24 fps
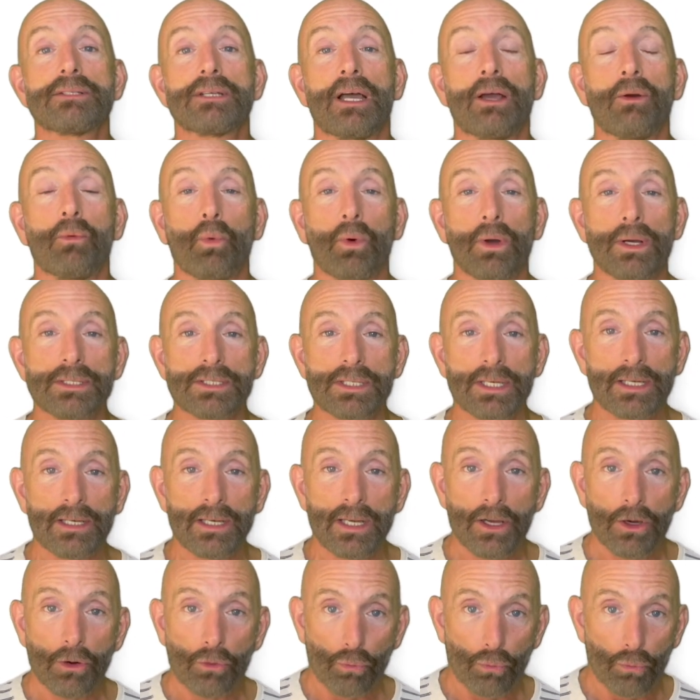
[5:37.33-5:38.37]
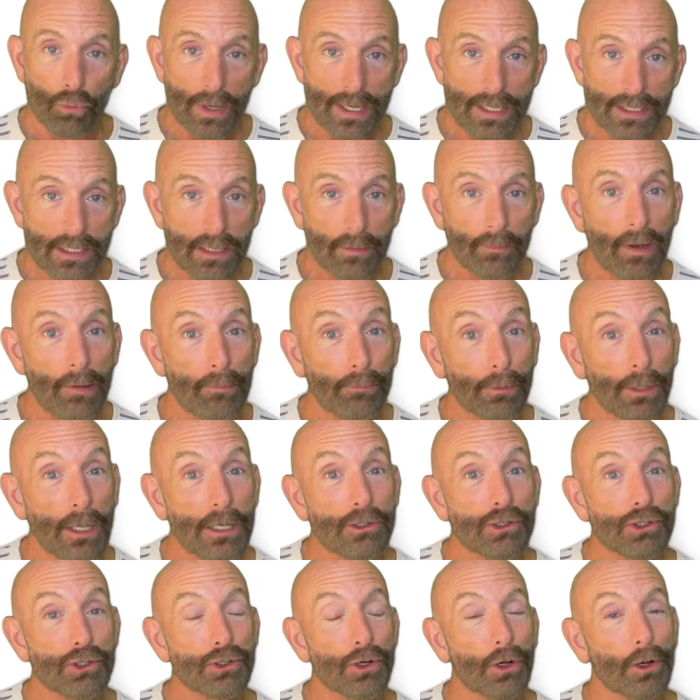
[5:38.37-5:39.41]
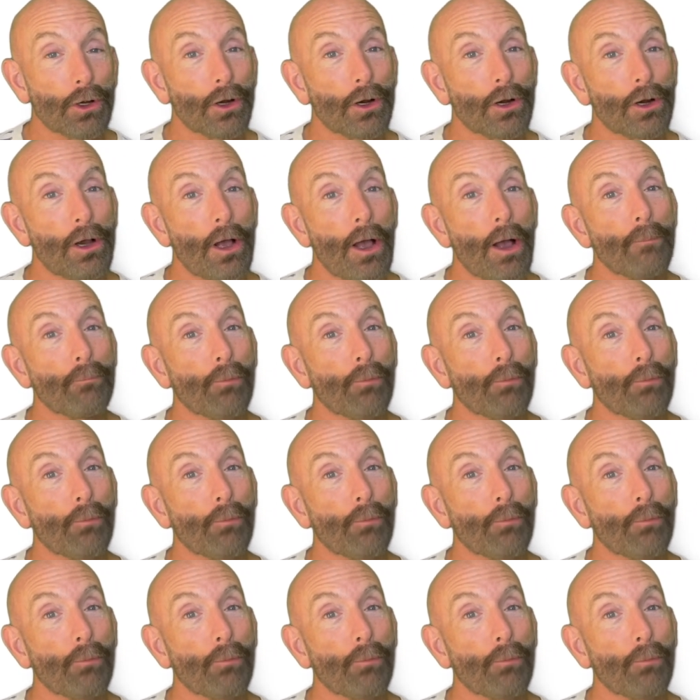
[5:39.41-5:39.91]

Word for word: I wasn't raising my blood sugar.